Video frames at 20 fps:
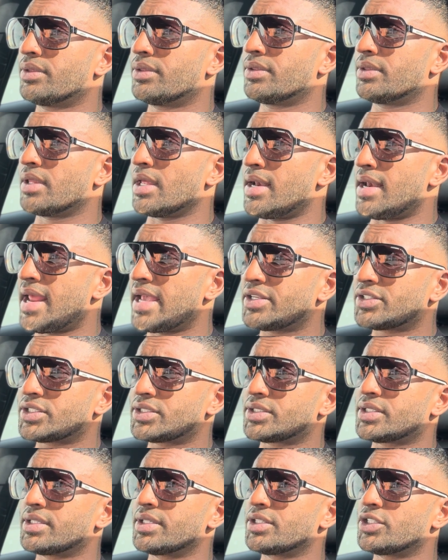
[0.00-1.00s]
the
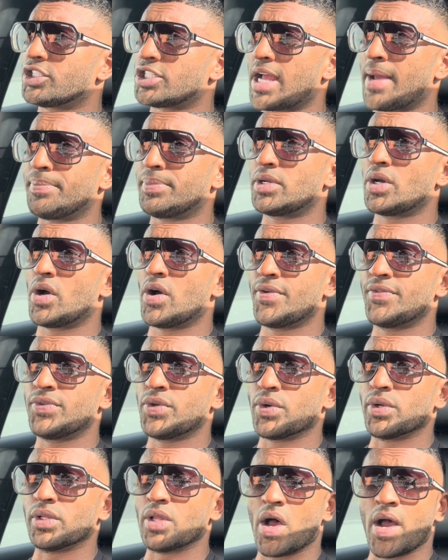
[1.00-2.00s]
next chapter of
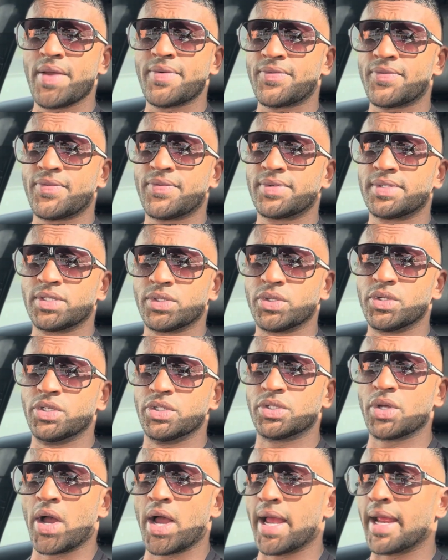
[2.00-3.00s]
your life till you
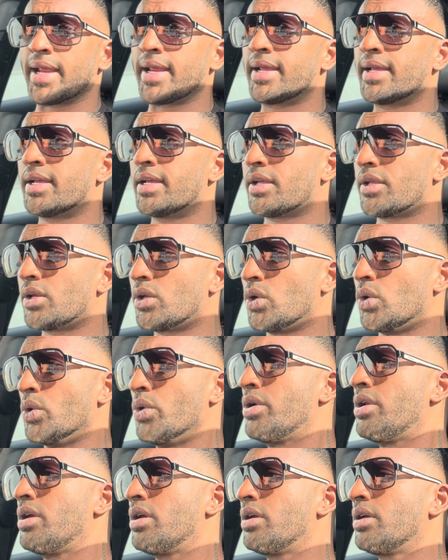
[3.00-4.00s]
die
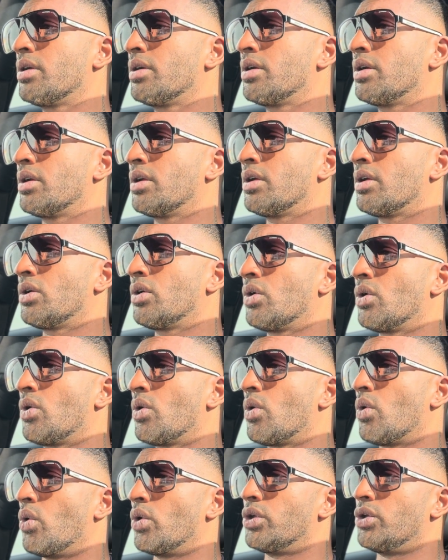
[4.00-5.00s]
good,
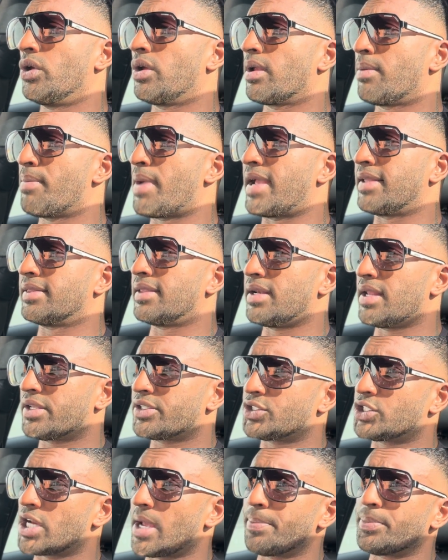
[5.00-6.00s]
or you can make the next
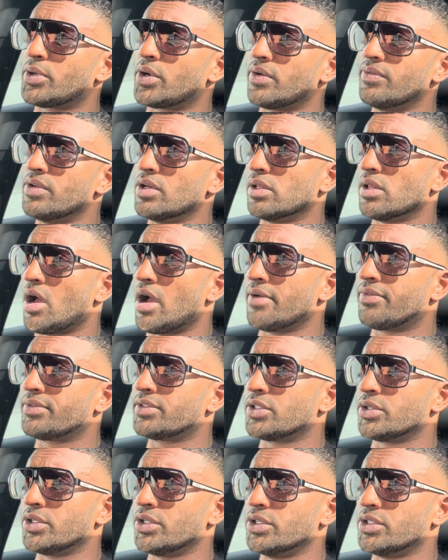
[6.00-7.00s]
chapter of your life
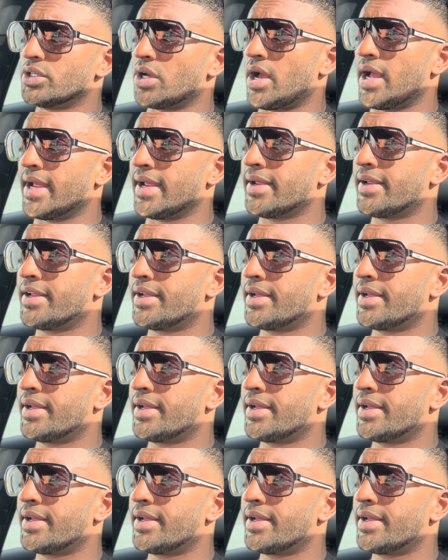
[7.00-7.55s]
till you die